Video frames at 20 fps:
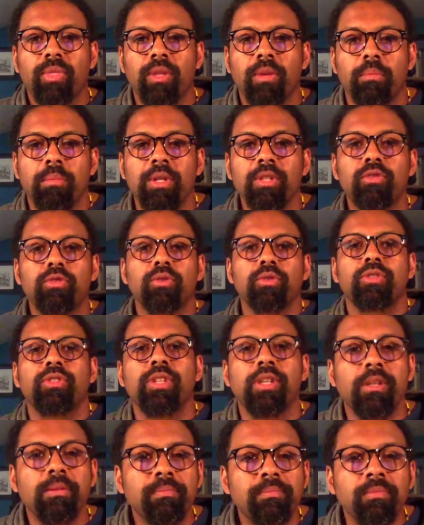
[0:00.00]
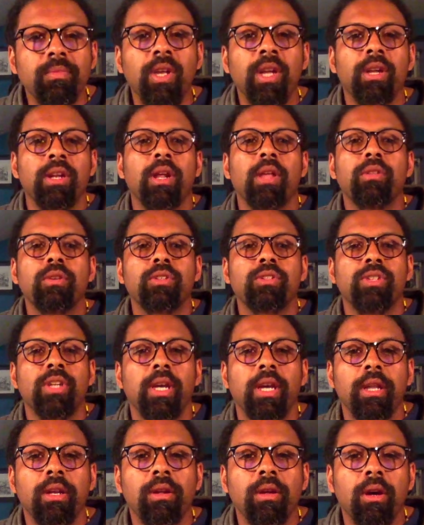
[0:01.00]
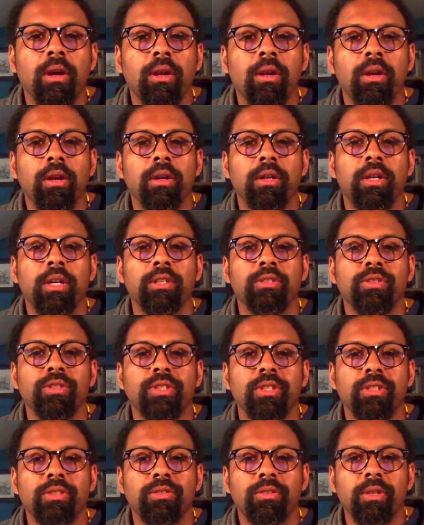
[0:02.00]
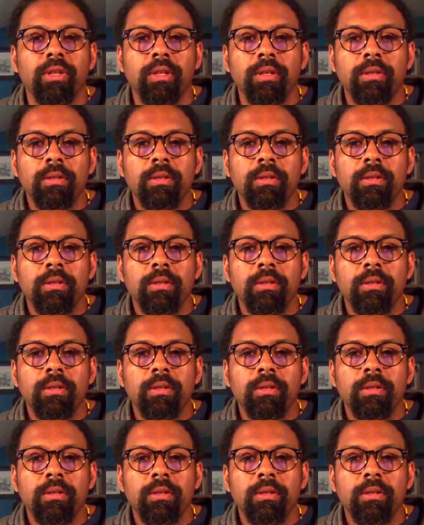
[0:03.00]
minstrelsy, yet another stain on our country's history,